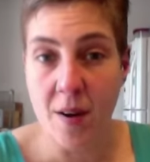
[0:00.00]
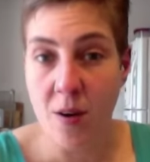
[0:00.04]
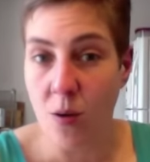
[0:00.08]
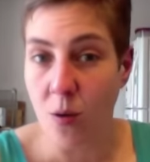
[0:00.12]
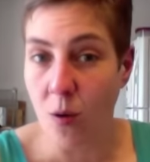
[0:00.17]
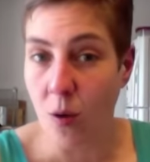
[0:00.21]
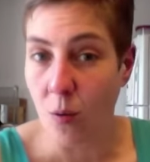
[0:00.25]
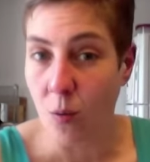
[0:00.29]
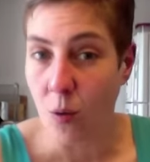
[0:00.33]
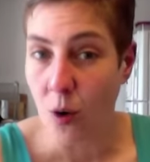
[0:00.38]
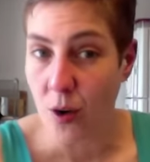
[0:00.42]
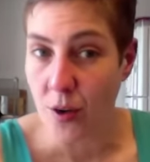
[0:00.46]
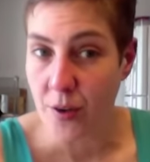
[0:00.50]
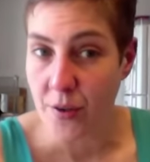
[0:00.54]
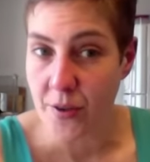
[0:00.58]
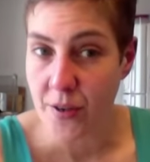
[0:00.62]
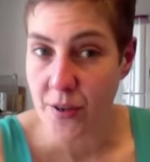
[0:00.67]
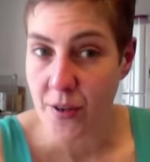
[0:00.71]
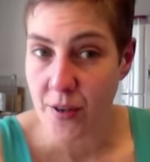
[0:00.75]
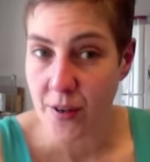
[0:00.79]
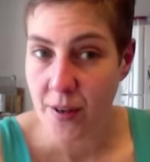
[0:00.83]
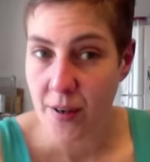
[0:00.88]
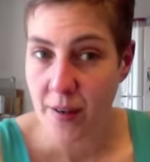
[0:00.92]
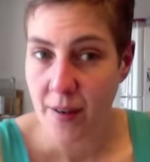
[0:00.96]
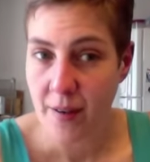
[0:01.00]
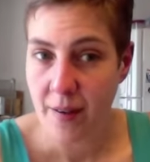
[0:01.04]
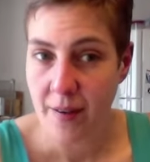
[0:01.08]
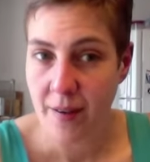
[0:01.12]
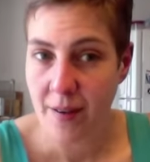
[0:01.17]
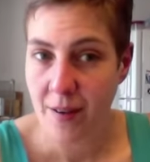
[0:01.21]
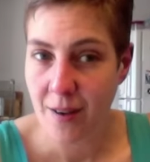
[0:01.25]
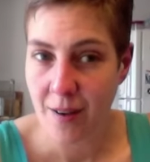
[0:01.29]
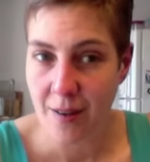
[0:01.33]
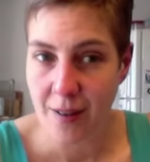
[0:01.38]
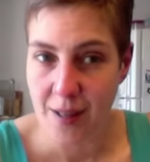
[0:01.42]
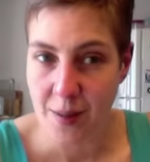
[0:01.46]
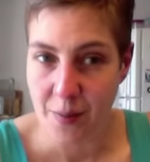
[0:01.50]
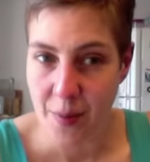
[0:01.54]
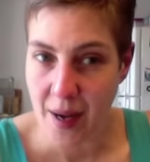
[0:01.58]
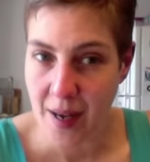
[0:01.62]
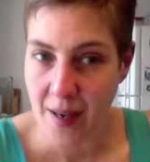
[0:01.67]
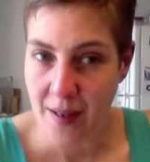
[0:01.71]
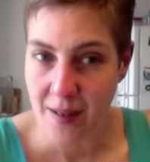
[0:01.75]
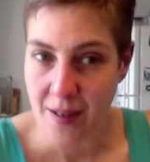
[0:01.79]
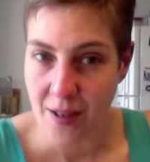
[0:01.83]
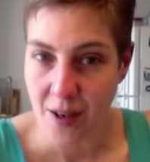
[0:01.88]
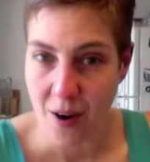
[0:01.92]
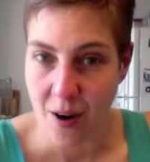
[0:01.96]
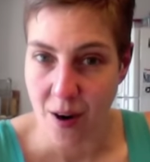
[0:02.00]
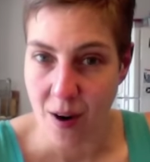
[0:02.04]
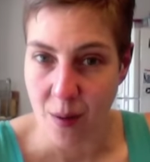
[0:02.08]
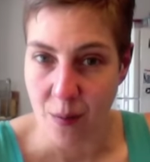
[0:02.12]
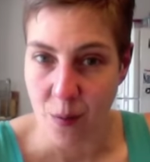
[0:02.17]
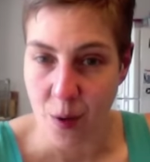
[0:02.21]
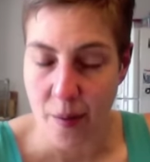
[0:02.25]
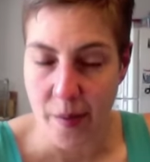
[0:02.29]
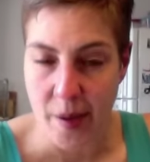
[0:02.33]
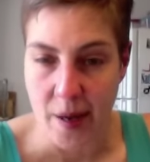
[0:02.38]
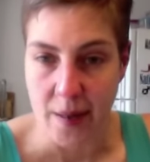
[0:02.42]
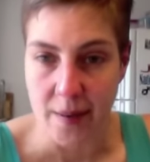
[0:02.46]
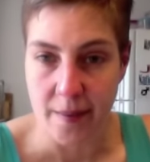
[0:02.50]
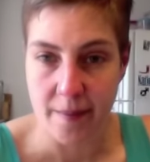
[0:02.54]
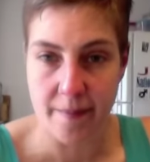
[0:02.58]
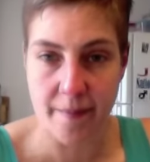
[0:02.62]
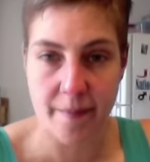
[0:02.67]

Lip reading: or worse, cause men to harm women.